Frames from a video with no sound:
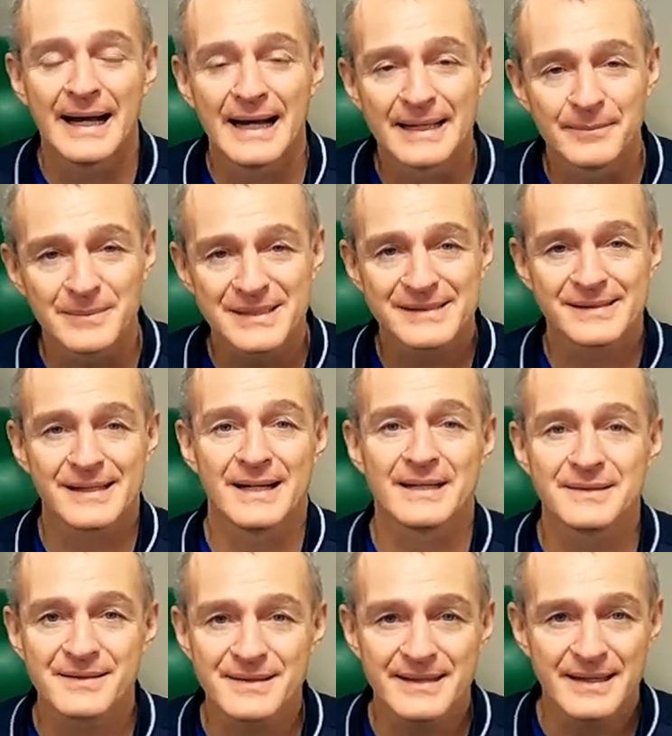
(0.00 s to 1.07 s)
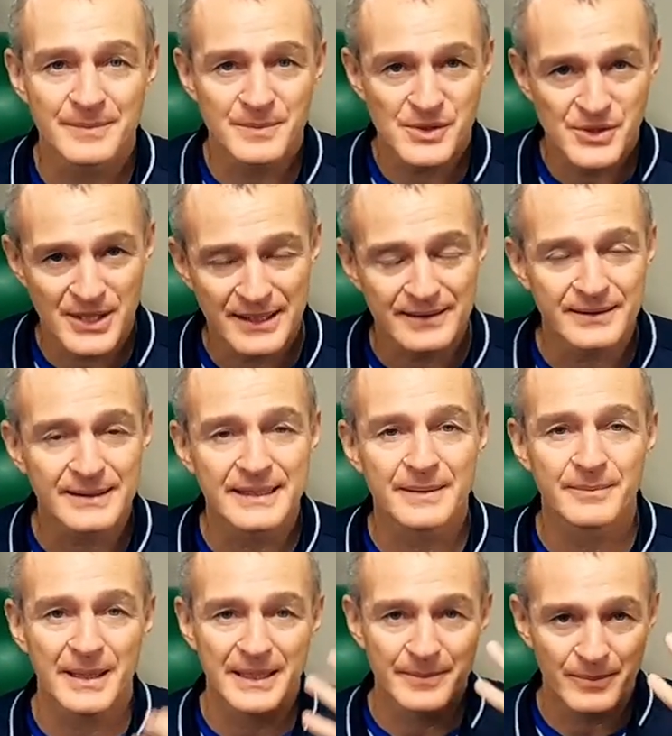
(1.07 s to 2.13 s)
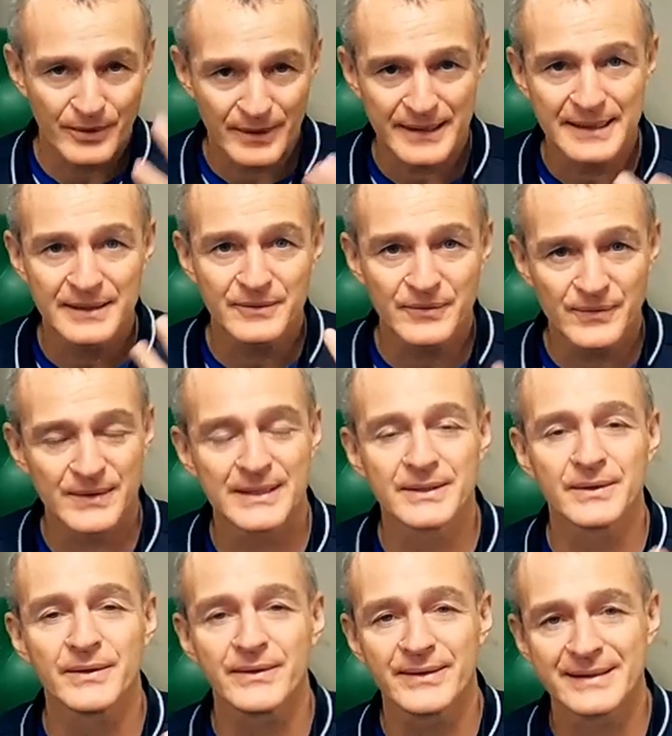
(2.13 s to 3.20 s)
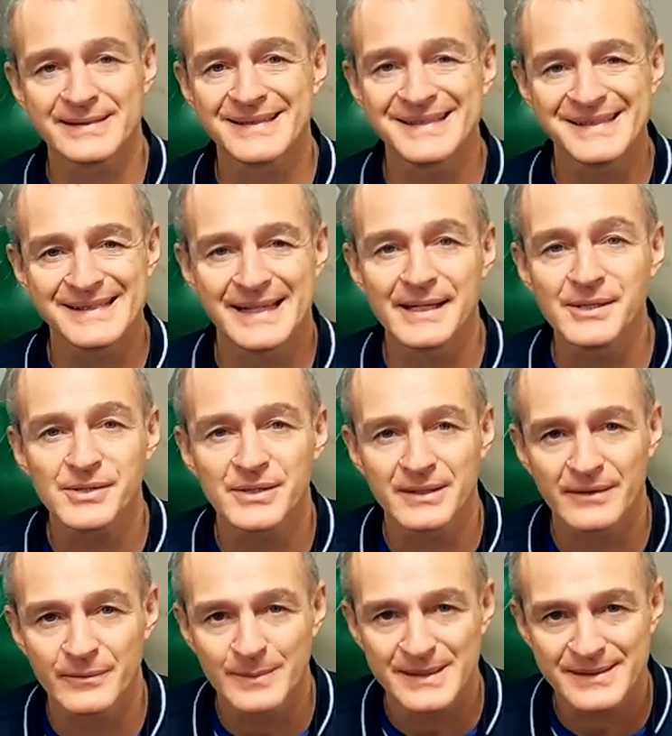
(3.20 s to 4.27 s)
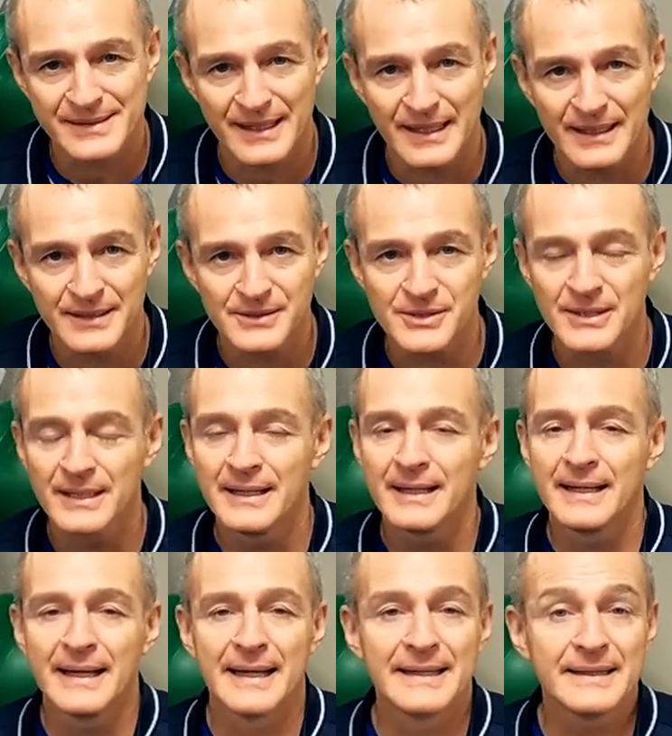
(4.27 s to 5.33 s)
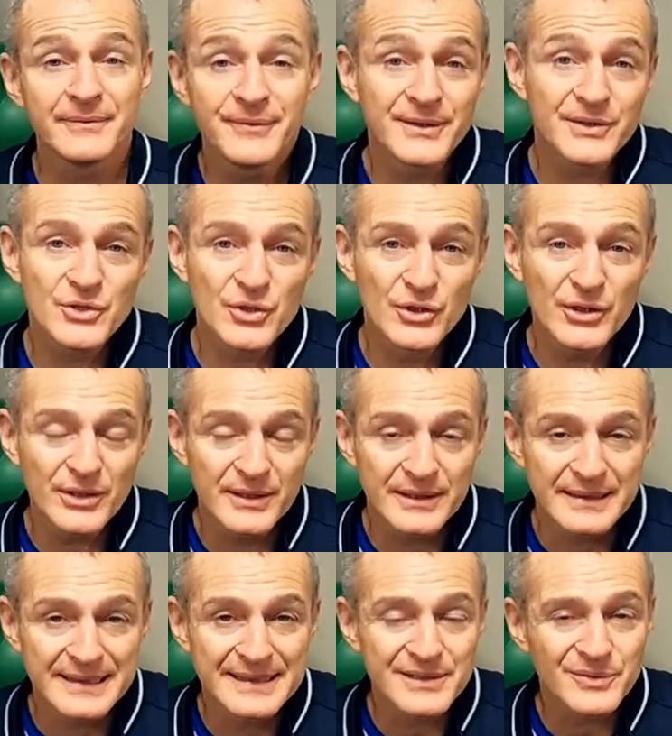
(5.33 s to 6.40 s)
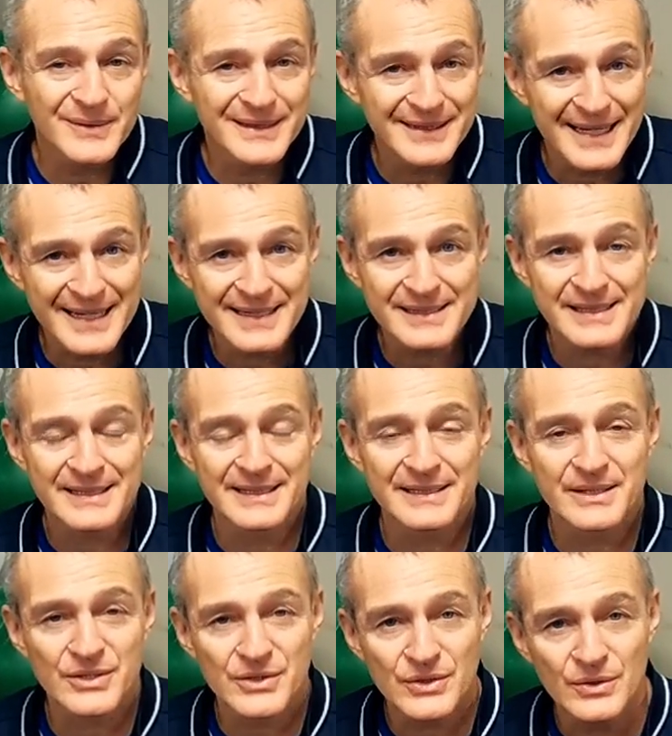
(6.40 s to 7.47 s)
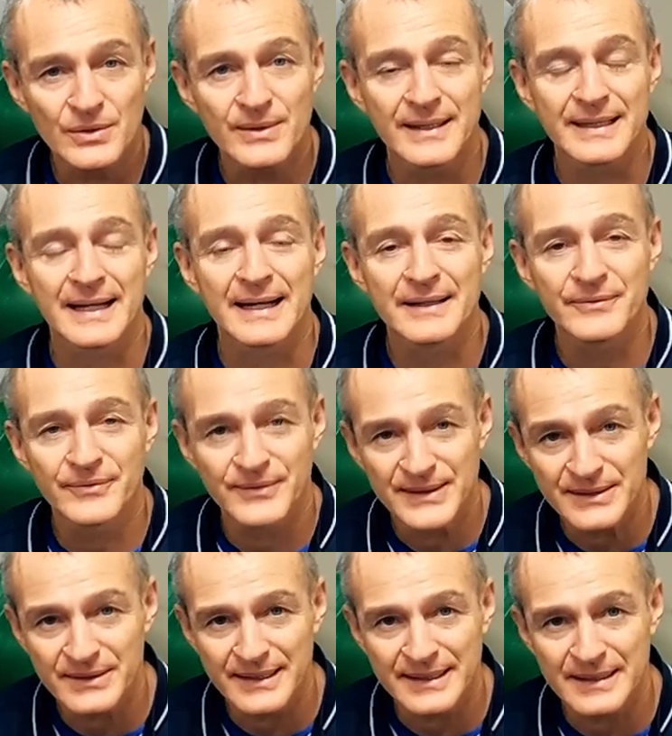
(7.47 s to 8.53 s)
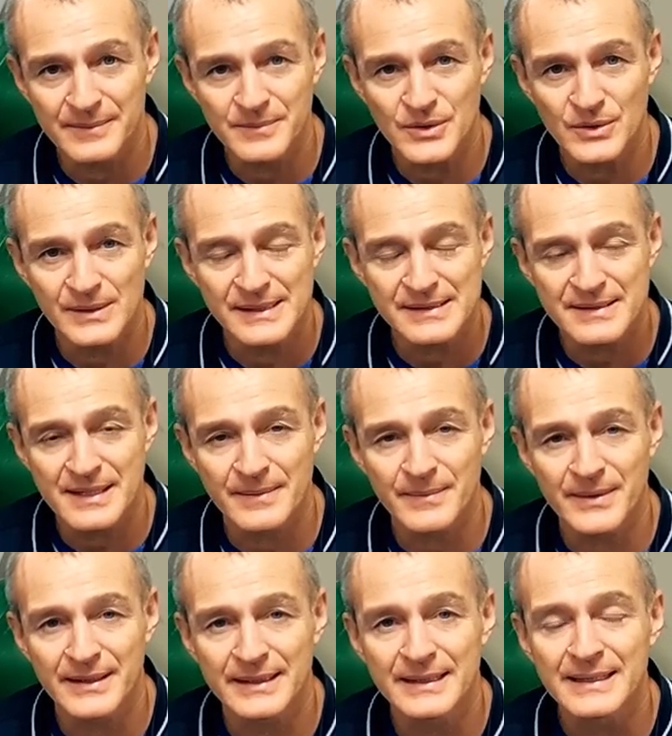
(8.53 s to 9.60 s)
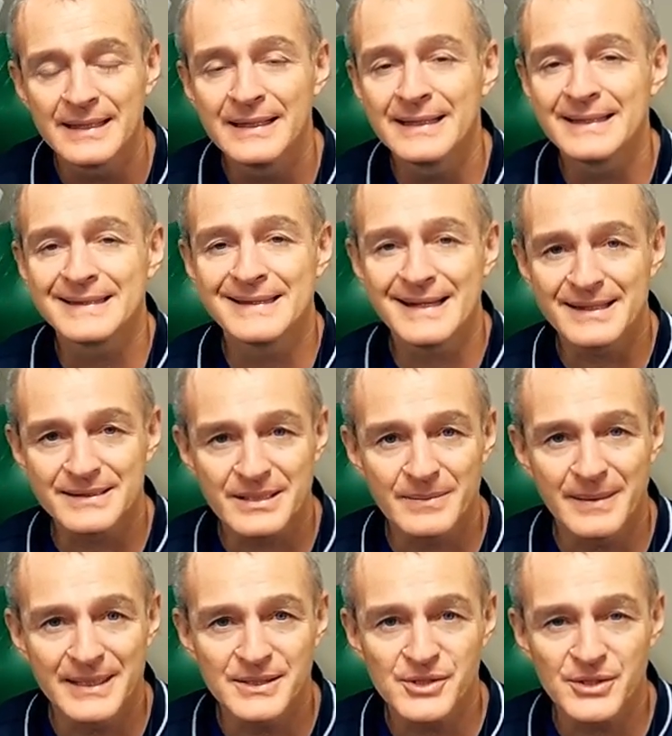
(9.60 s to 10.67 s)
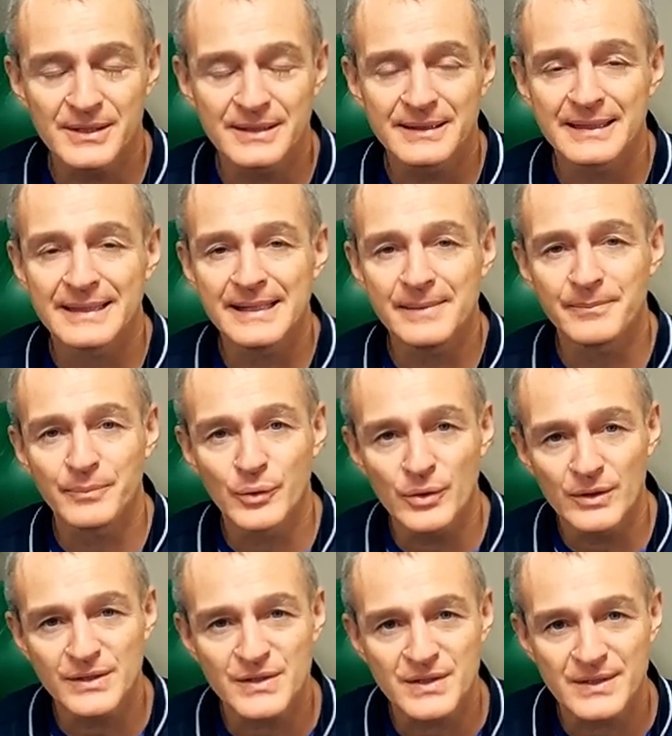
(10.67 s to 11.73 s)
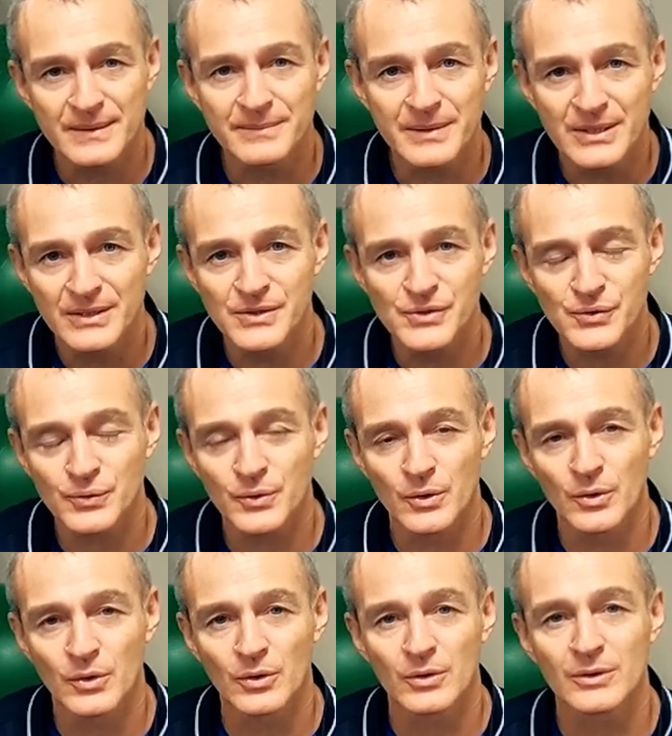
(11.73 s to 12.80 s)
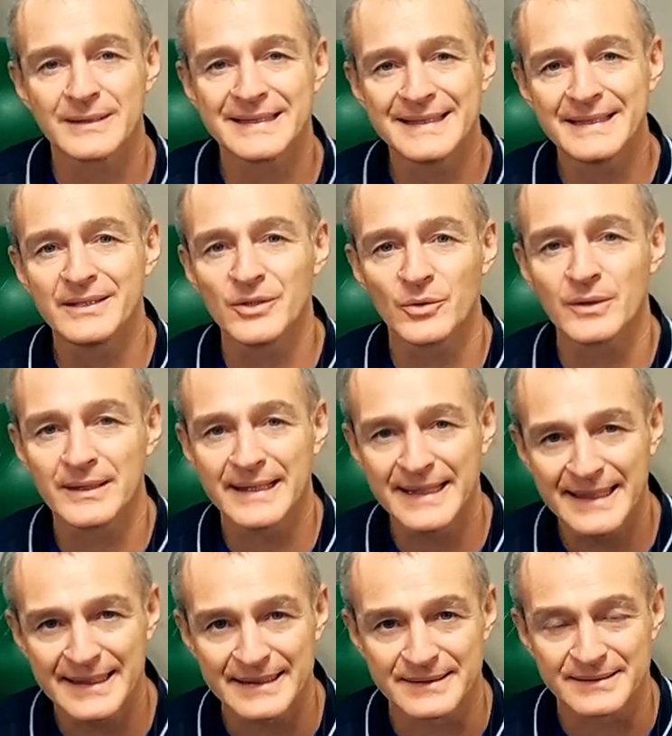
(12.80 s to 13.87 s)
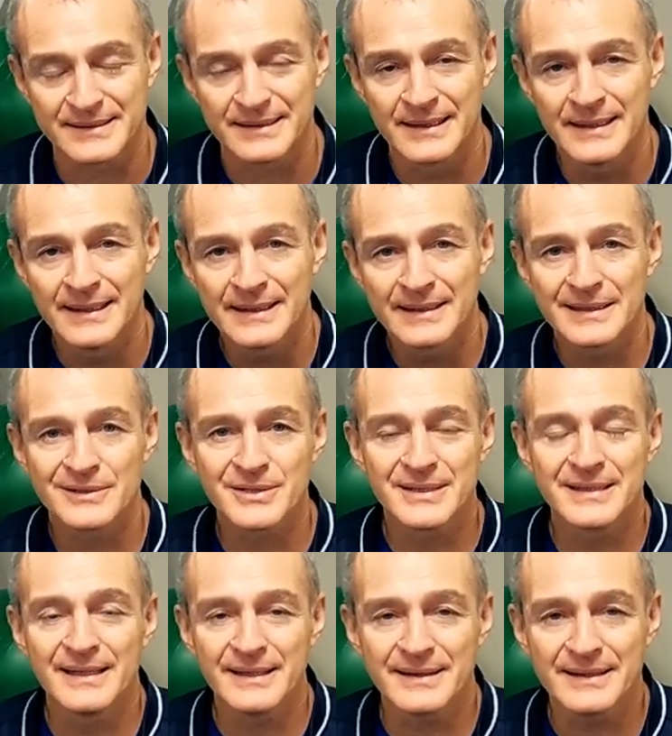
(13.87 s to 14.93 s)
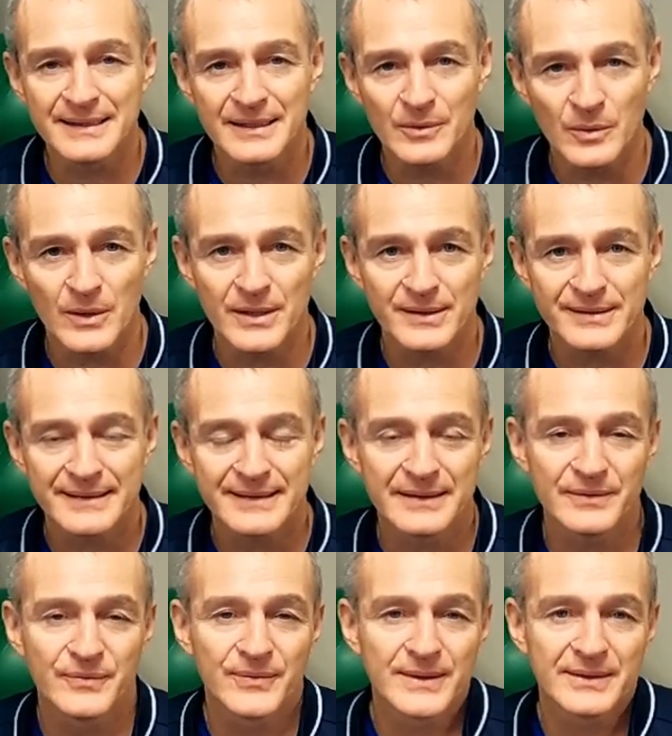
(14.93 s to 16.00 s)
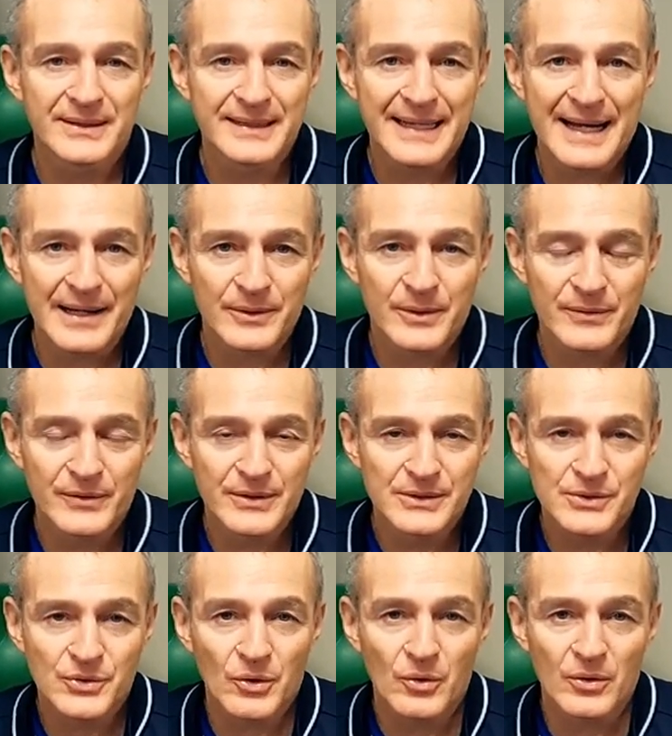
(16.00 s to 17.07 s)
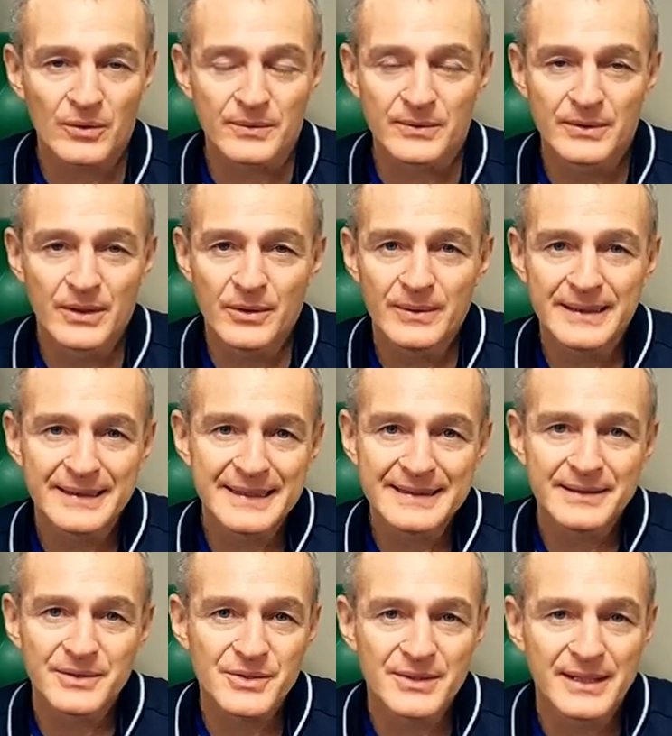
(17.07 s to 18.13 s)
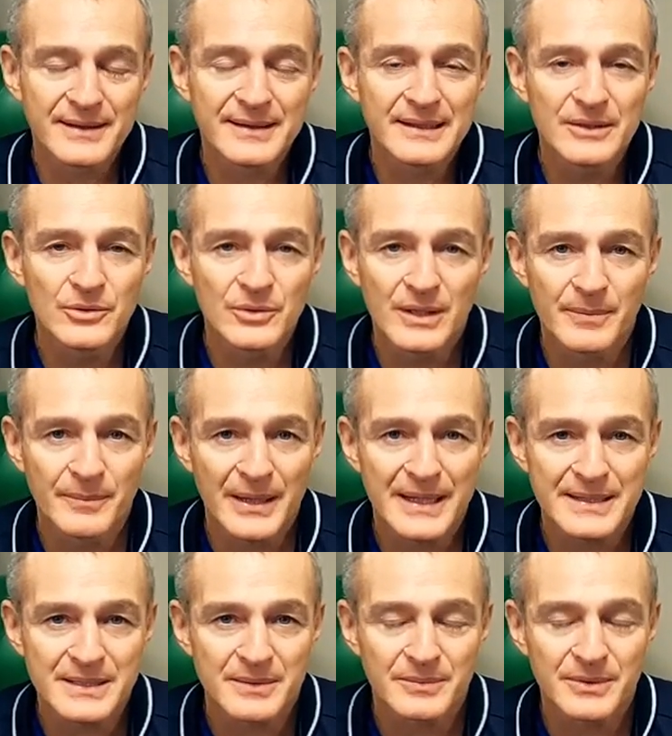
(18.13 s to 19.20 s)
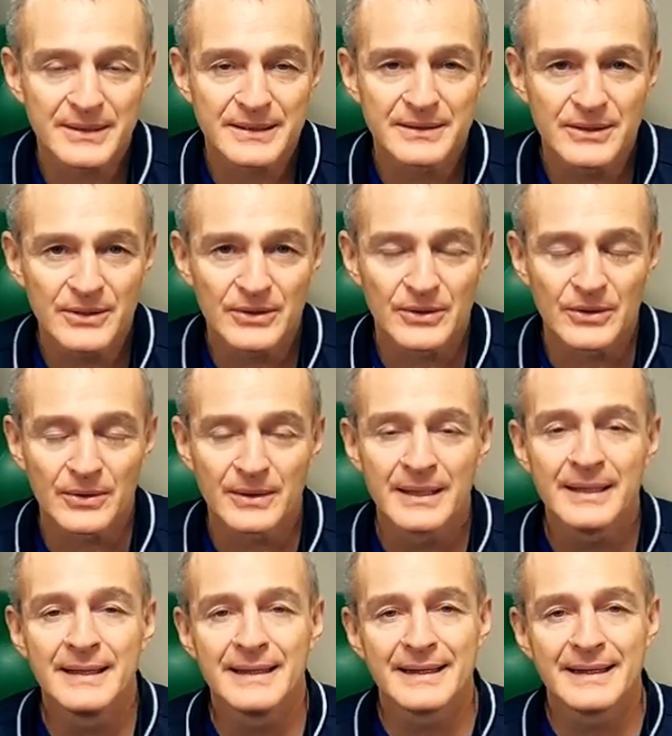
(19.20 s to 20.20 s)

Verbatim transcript: I massage them gently. My brain feels the sensation of massage and it feels good. It's relaxing. It's soothing. I feel like I'm doing something not to mention, it puts some control in your hands. There's nothing worse than feeling out of control, knowing that there's nothing you can possibly do.